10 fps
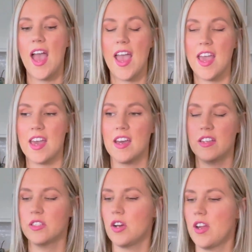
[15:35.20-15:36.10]

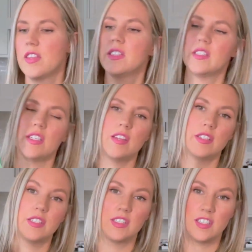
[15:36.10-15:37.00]
And sorry, this isn't it.
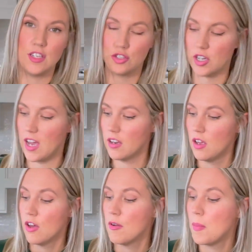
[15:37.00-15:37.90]
This is the teacher guide.
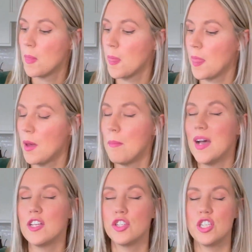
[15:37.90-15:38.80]

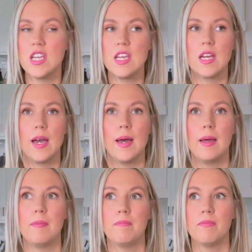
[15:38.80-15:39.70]
But she
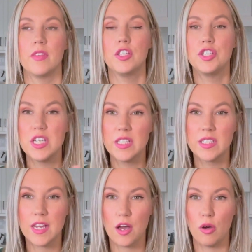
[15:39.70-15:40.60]
is
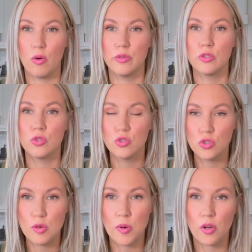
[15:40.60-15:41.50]
now
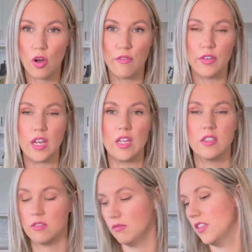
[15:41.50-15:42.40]
super
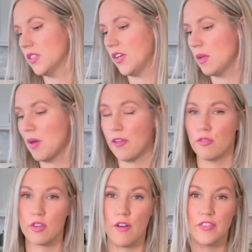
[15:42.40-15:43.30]
confident. That's funny, Math
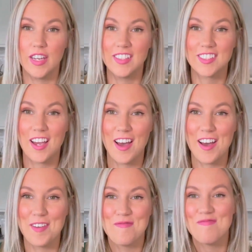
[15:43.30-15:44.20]
with Confidence,
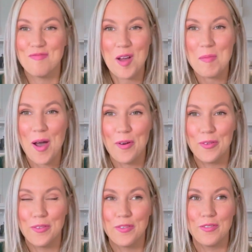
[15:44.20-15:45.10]

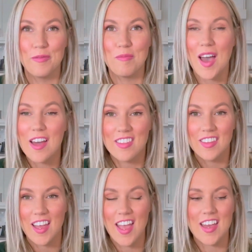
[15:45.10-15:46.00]
about math.
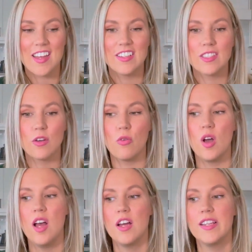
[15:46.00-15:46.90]
And so
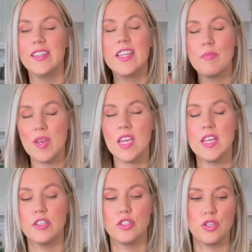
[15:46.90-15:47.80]
leaping
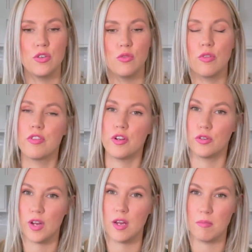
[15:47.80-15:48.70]
into
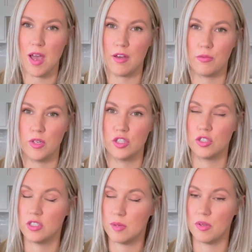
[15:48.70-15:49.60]
third grade math, which
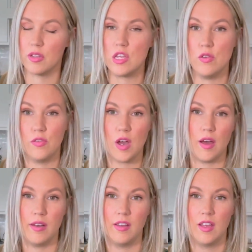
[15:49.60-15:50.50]
typically you've
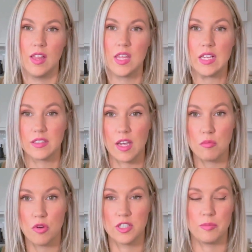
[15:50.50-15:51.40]
got things like
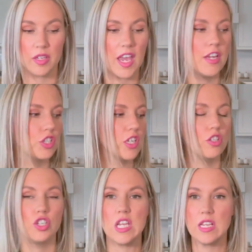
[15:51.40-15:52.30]
multiplication,
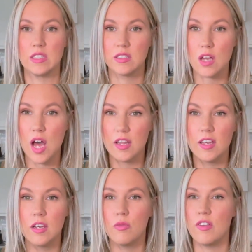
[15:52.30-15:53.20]
she is
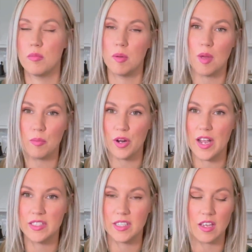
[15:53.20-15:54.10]
solid. We've been
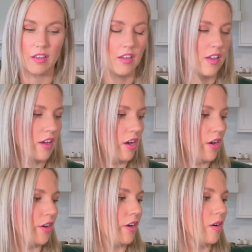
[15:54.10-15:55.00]
memorizing
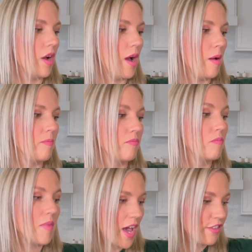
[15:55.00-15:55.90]
her
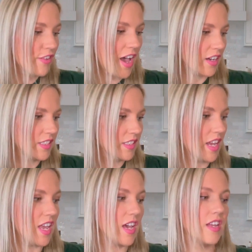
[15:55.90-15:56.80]
math facts,
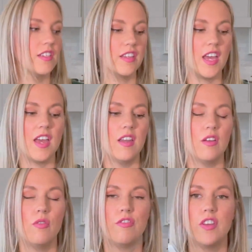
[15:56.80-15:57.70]
and
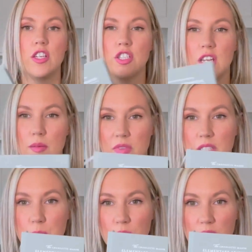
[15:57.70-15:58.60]
then finishing up
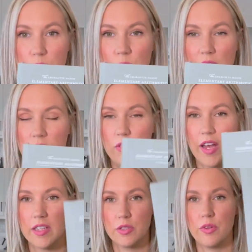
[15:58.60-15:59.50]
this book as well
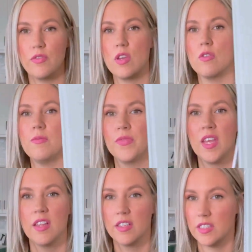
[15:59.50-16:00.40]
as a review.
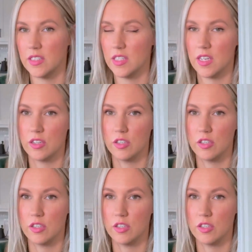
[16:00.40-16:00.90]
This is the